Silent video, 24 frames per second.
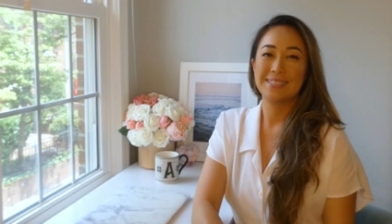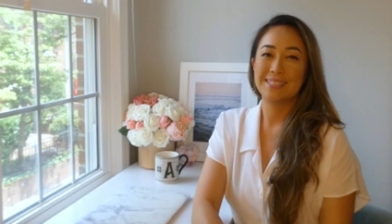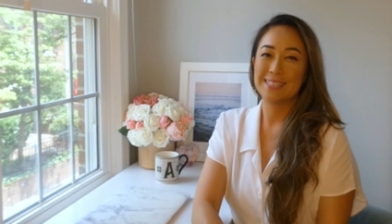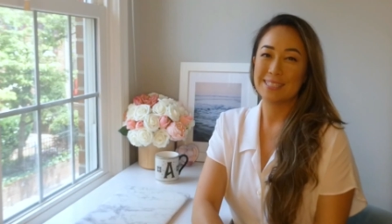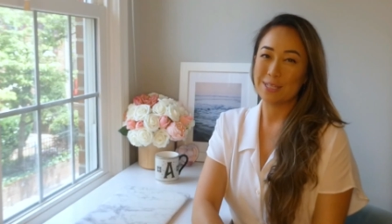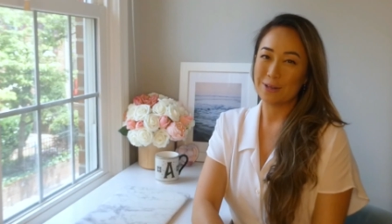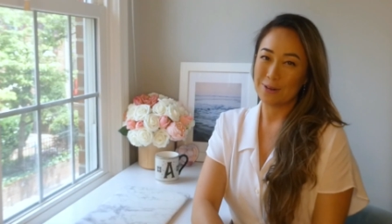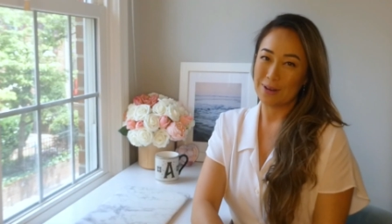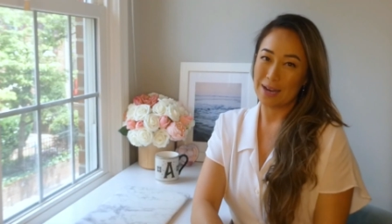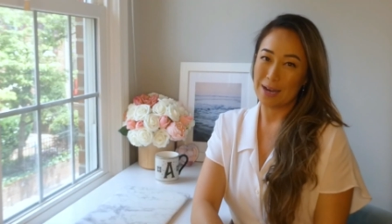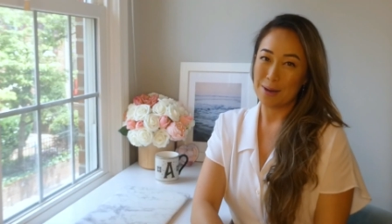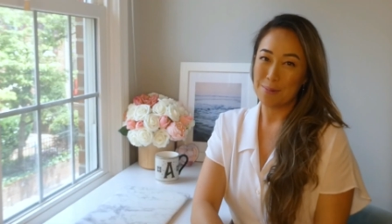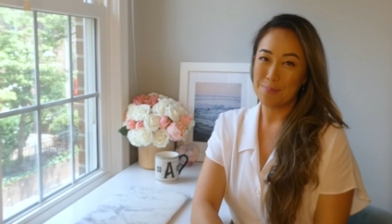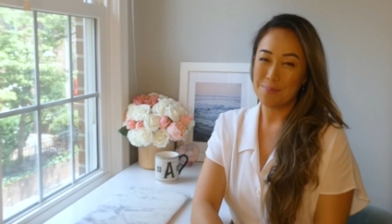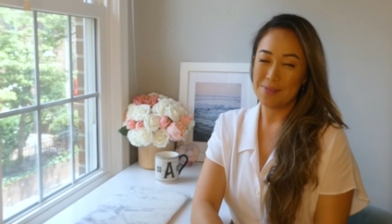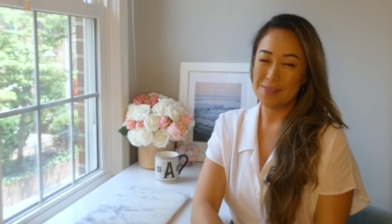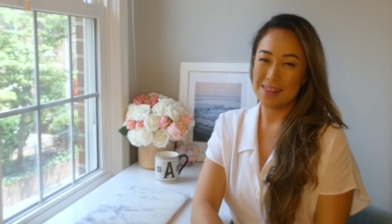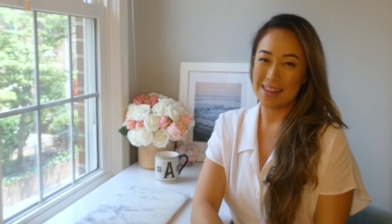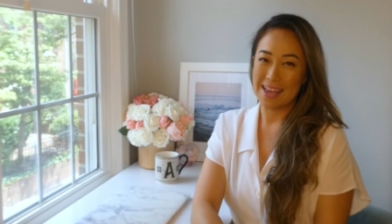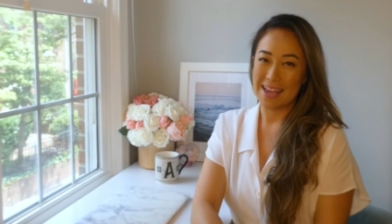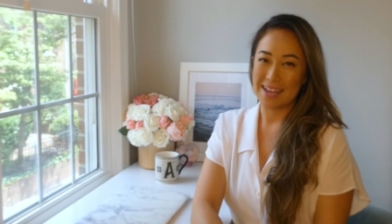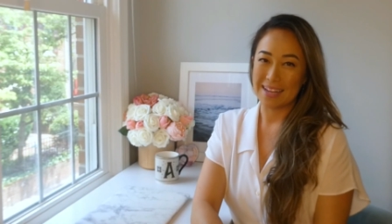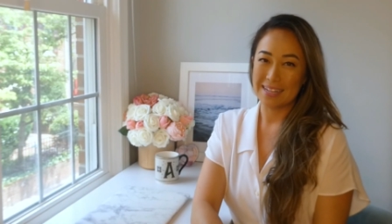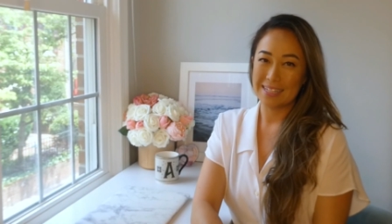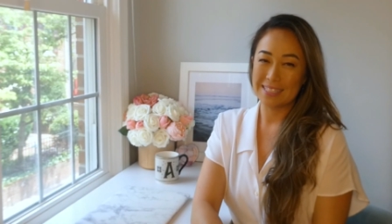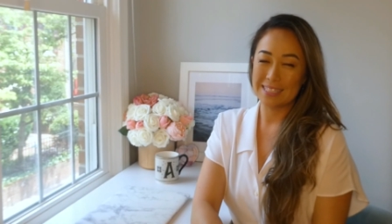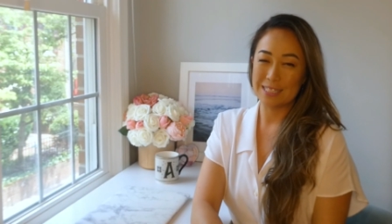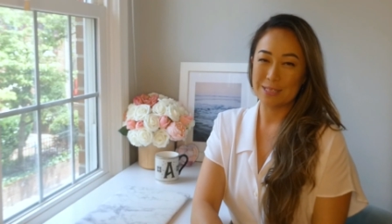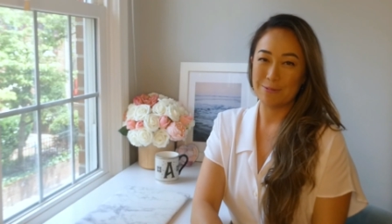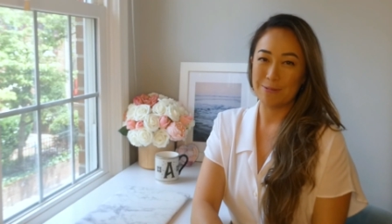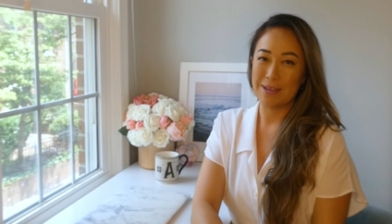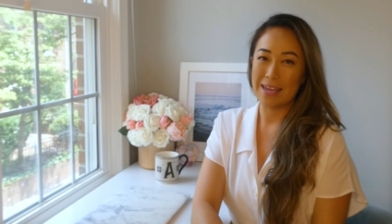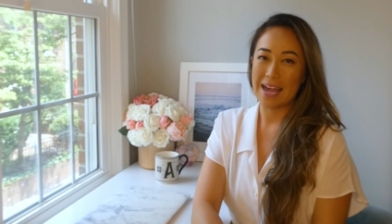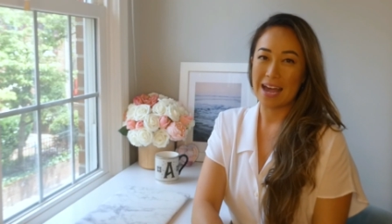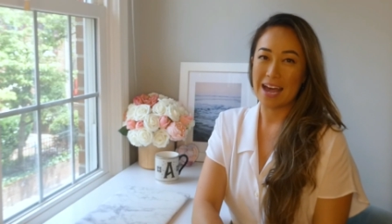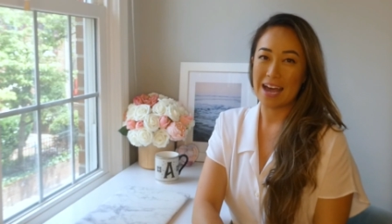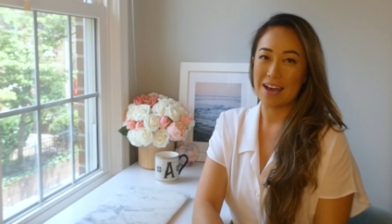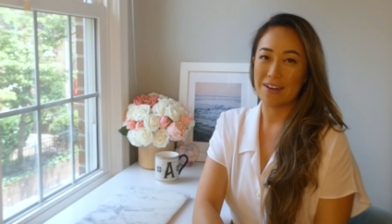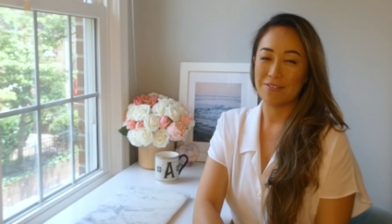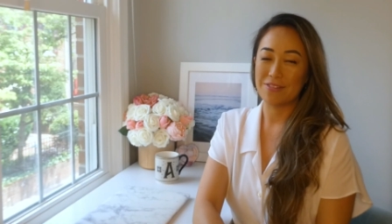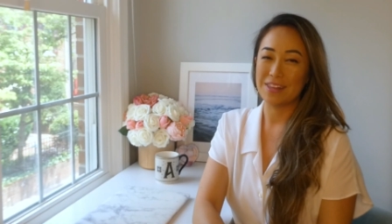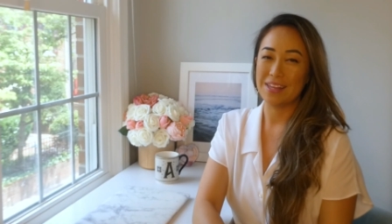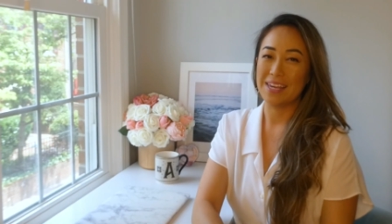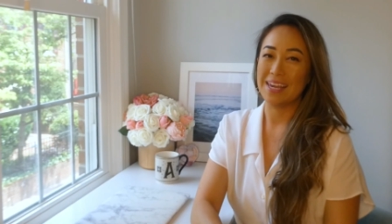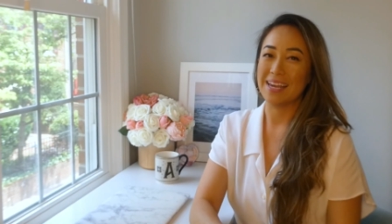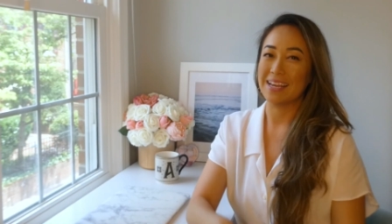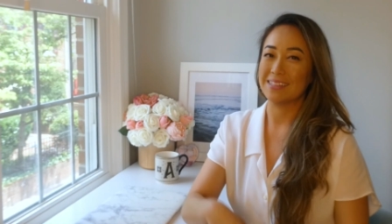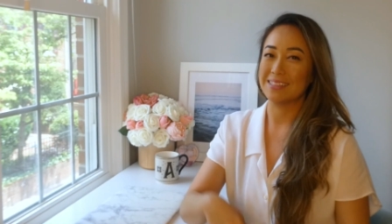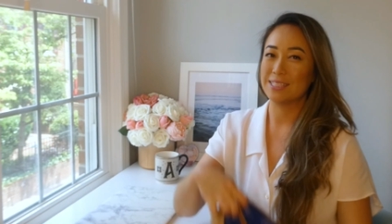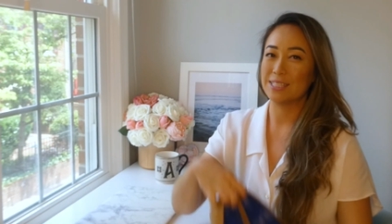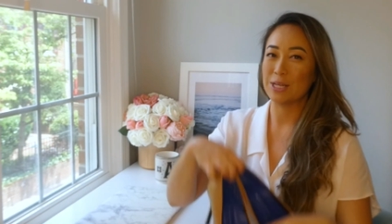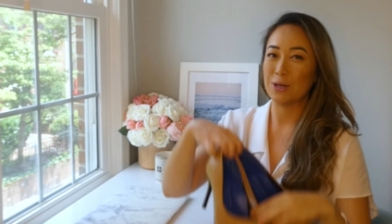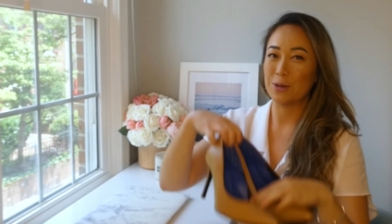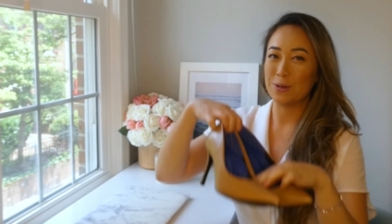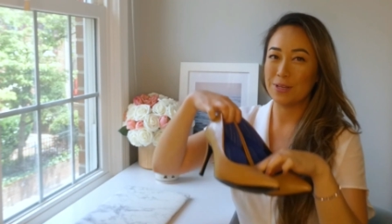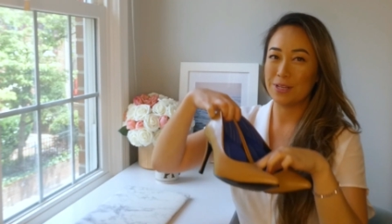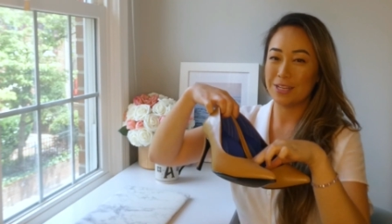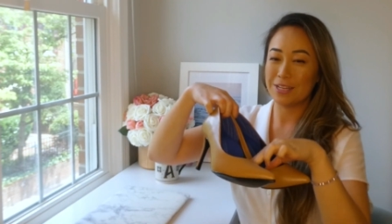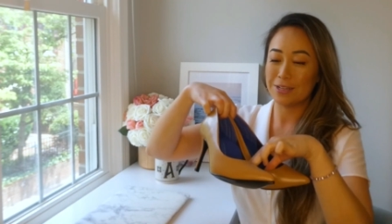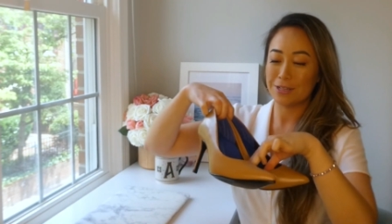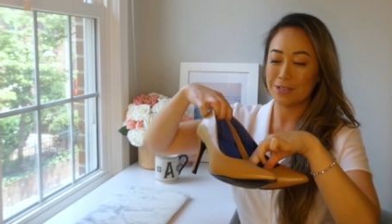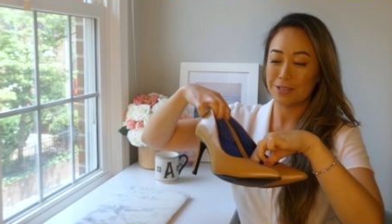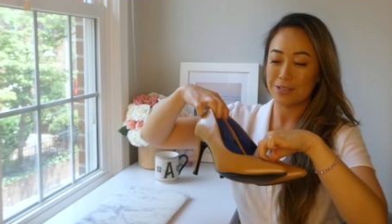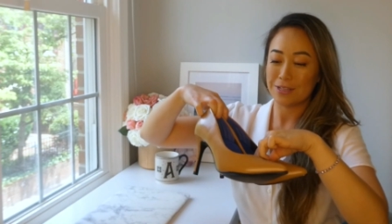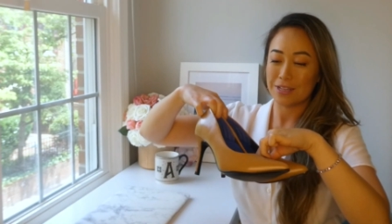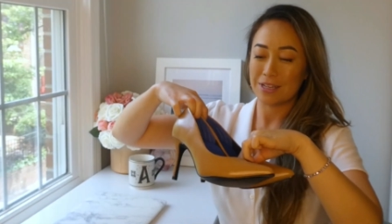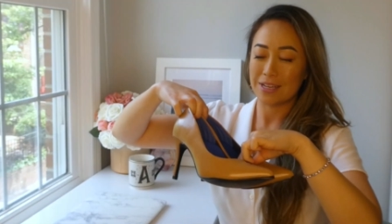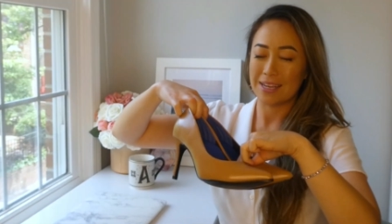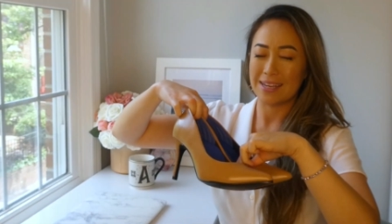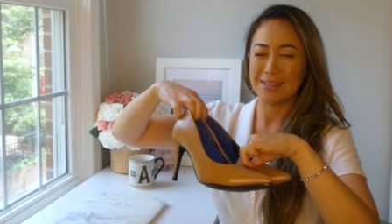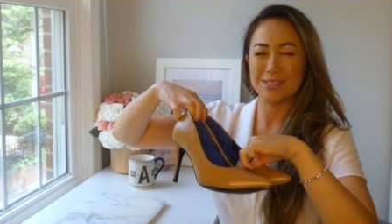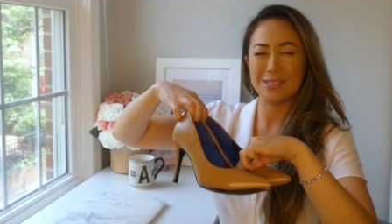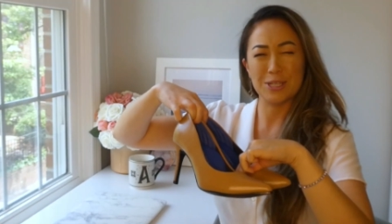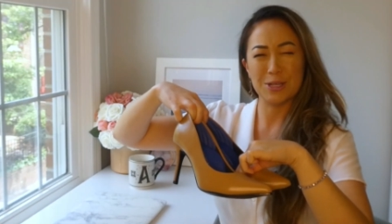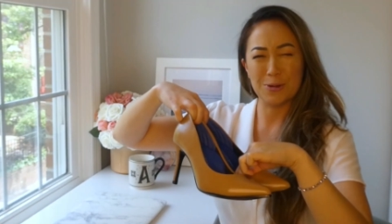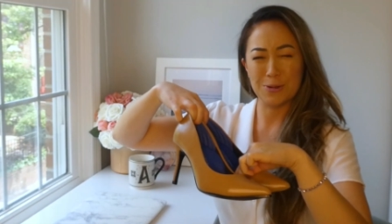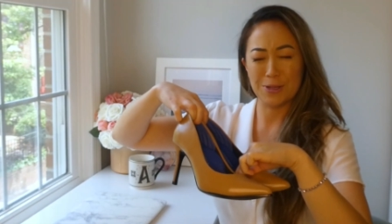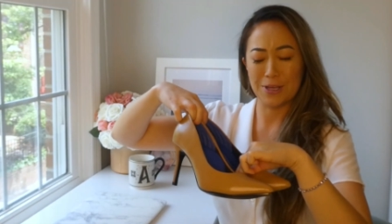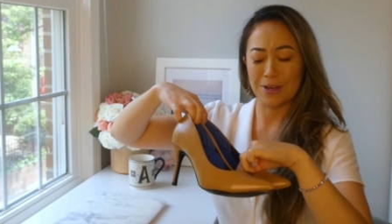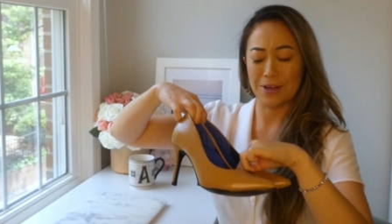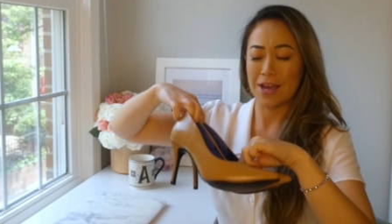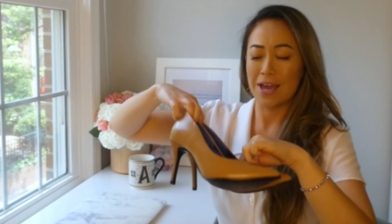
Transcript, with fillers: So up next we have the Antonia, Antonia.